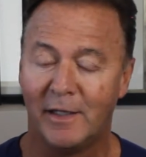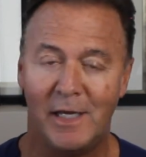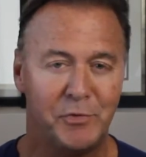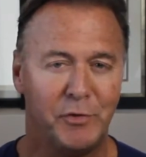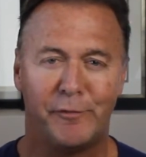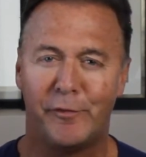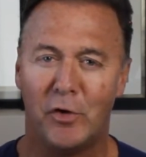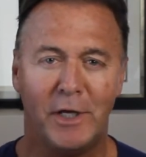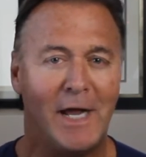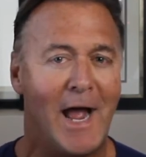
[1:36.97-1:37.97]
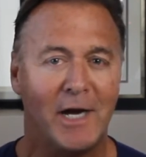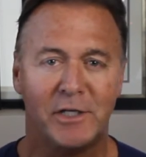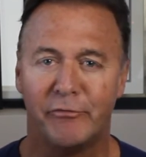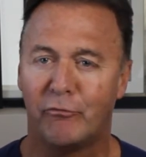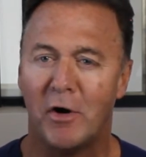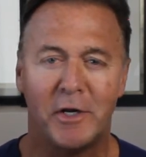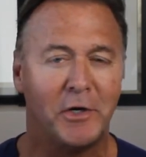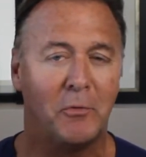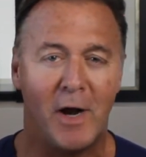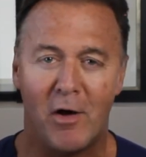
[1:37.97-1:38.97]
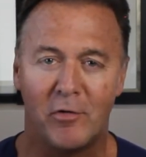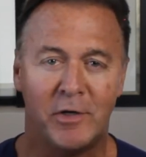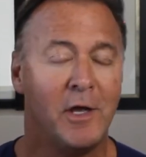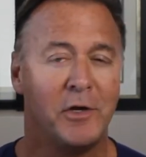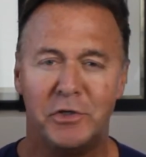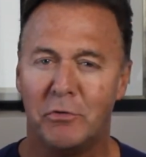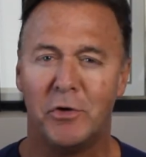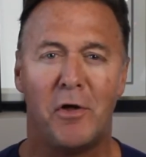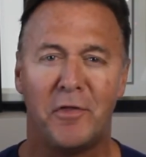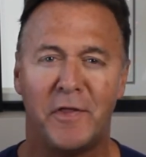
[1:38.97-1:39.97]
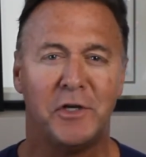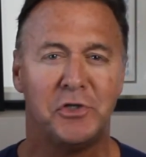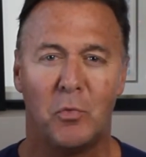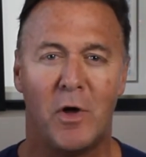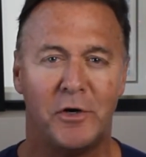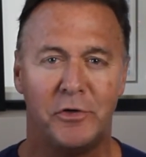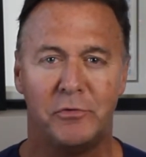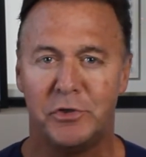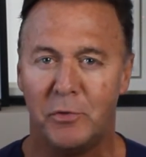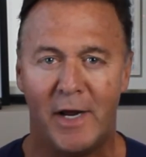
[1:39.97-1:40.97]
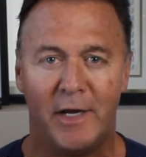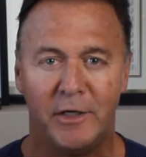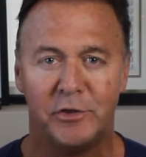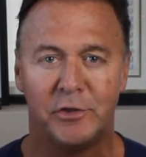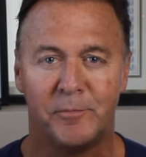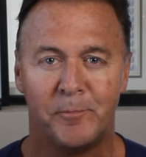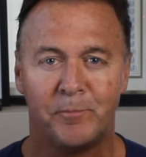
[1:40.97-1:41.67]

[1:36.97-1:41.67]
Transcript: Keeps you fully active, running around, doing all the things you want to do as you age.